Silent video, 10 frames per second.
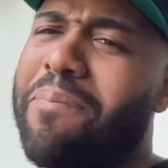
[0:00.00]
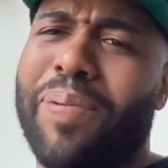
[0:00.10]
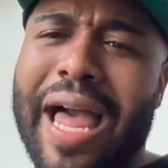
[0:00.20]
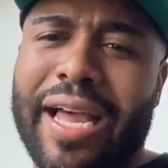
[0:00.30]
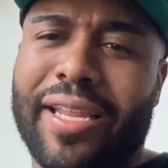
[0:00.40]

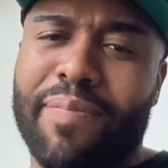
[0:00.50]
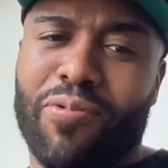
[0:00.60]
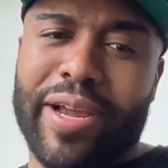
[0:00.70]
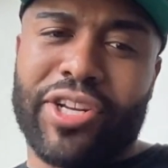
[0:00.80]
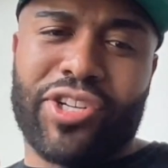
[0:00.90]
black
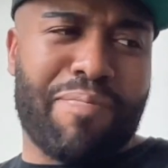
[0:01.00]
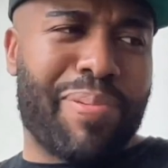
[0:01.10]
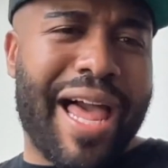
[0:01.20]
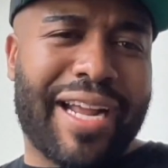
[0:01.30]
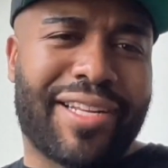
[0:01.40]
liberation,
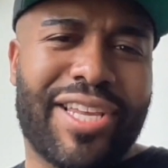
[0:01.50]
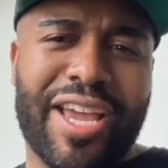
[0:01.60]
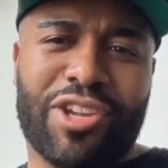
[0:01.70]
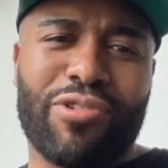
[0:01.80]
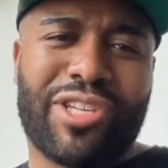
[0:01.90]
black
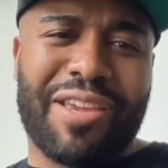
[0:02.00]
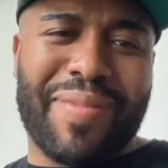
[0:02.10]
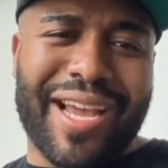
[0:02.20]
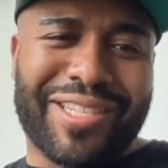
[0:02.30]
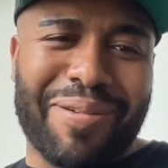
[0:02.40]
dick. You see
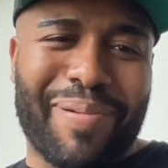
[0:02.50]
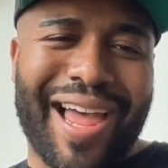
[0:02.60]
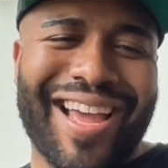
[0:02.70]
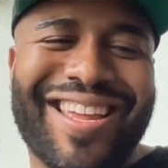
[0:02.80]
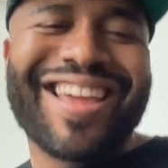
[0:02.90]
me as a
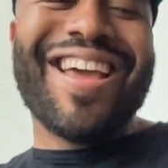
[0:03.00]
black,